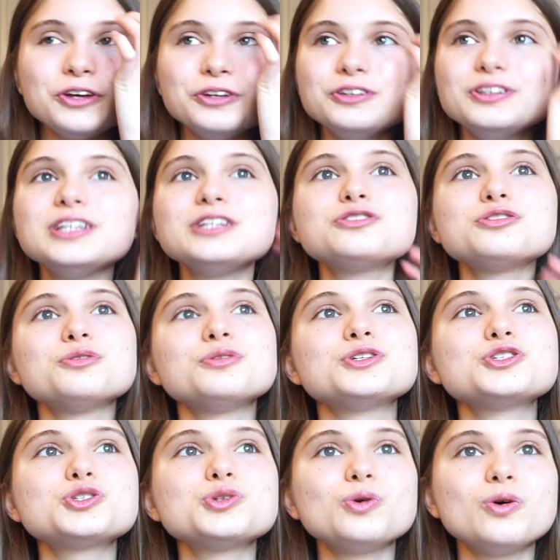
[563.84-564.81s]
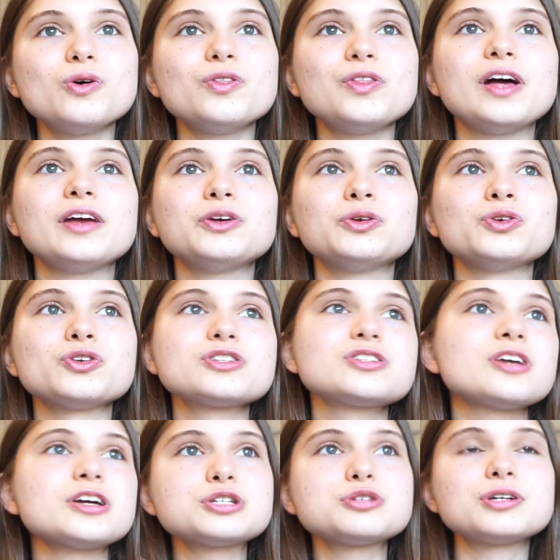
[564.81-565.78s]
You need to ensure that you're not
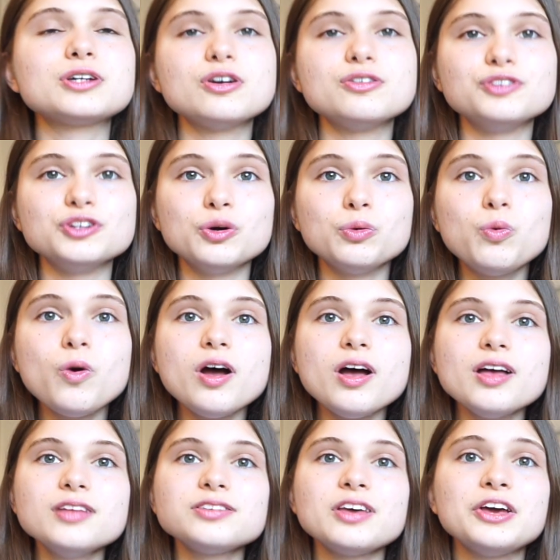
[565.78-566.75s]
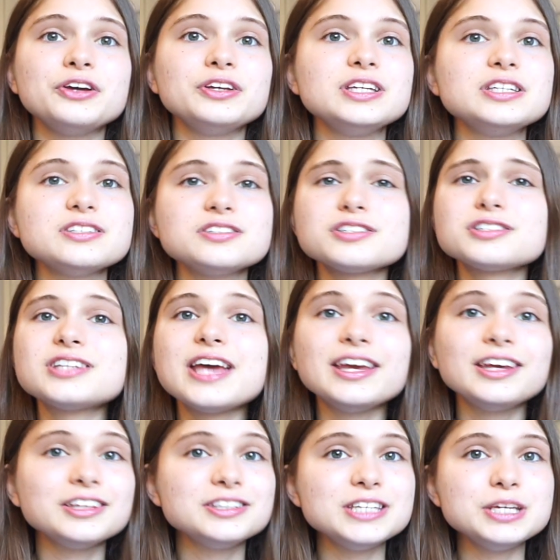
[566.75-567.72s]
stuttering over your words. You need to just
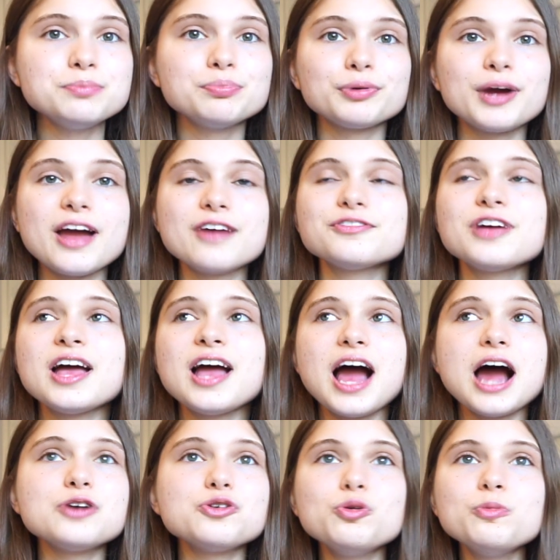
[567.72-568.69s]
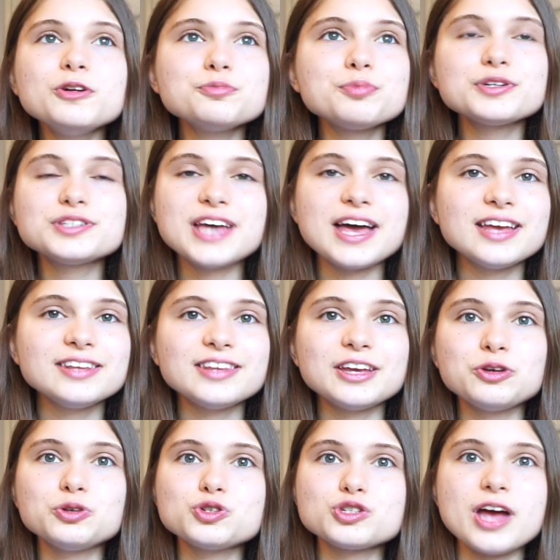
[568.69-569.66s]
take a deep breath and almost pretend
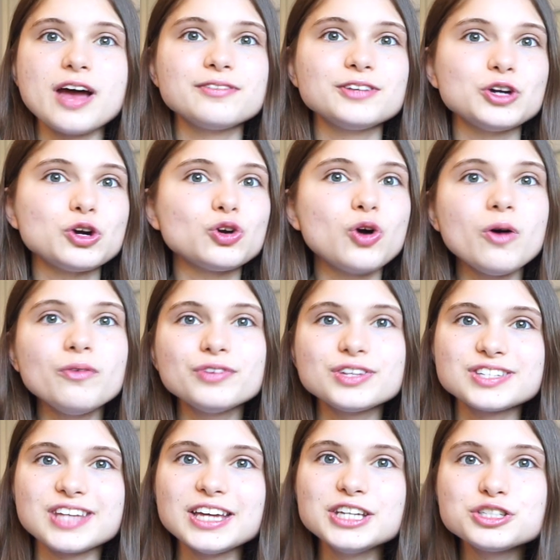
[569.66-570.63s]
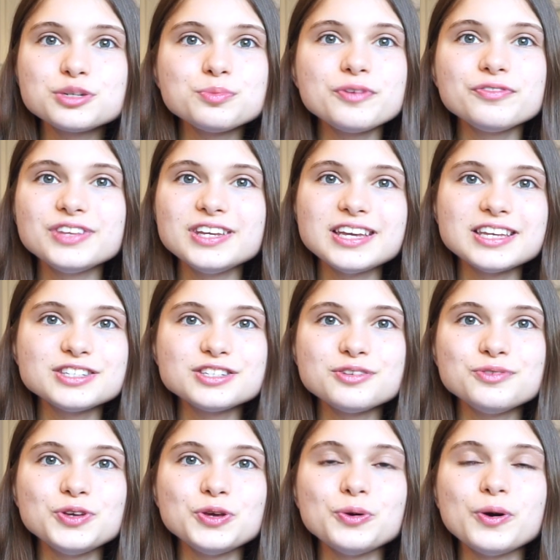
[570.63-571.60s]
that you're just having a conversation with the
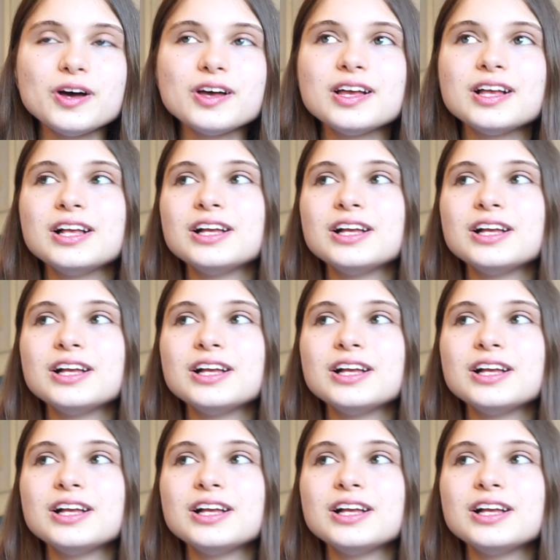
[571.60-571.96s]
interviewer.